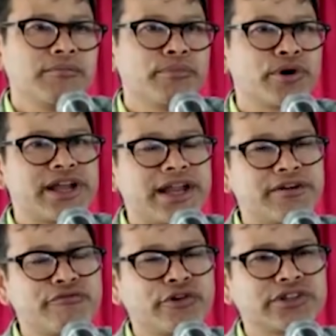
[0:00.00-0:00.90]
more
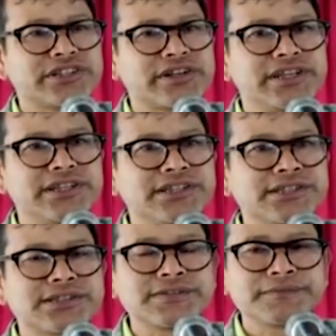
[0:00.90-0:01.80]
than 43
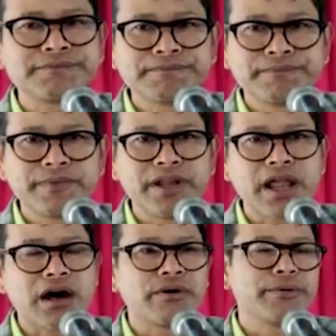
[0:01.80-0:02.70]
years
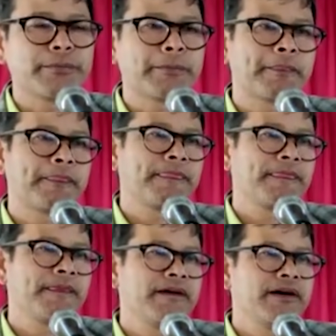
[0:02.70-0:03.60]
now.
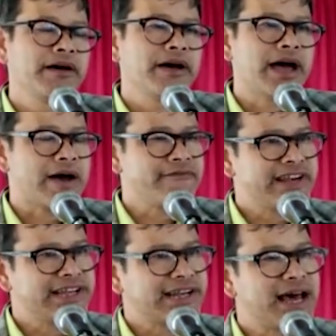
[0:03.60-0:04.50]
I'm
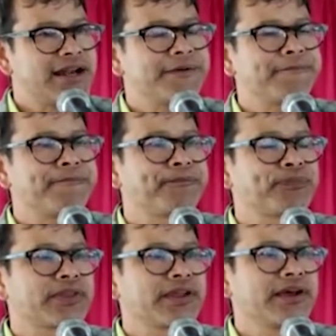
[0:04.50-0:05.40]
very glad
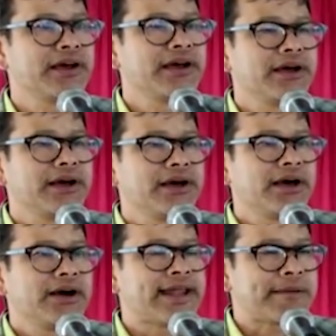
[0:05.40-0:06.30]

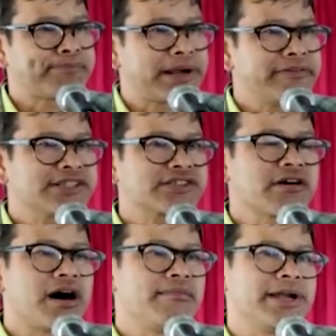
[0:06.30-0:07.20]
that previous
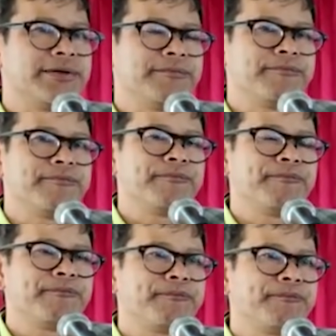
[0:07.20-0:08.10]
government
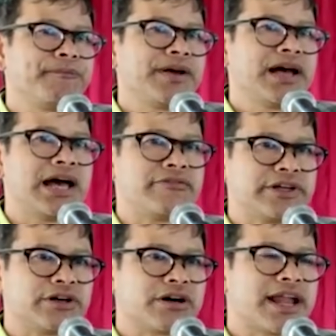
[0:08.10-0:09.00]
have
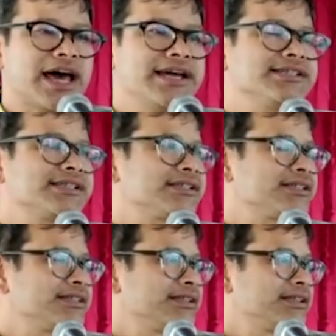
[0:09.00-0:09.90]

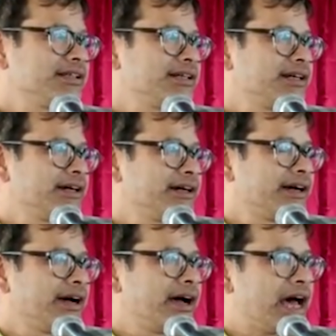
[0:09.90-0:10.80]
recognized,
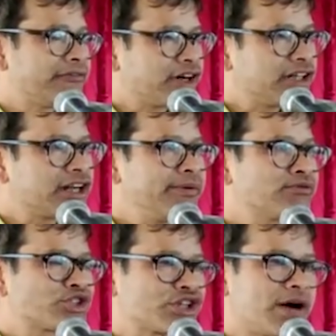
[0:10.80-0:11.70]
have
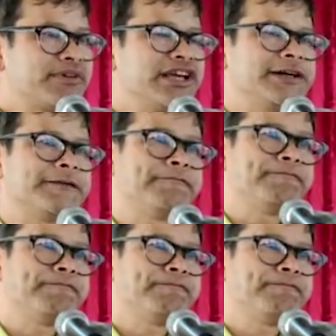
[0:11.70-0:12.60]
contributed
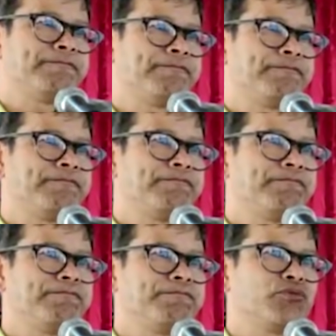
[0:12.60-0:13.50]
something
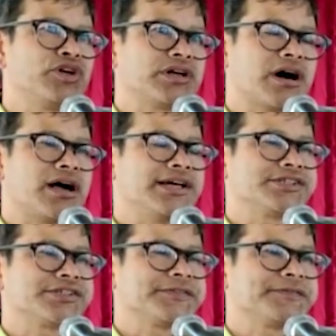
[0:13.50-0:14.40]
to the
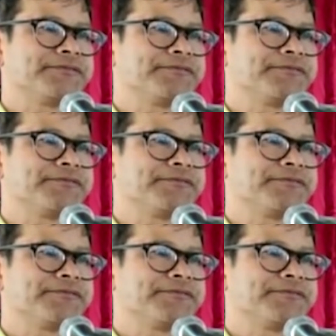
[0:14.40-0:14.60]
college.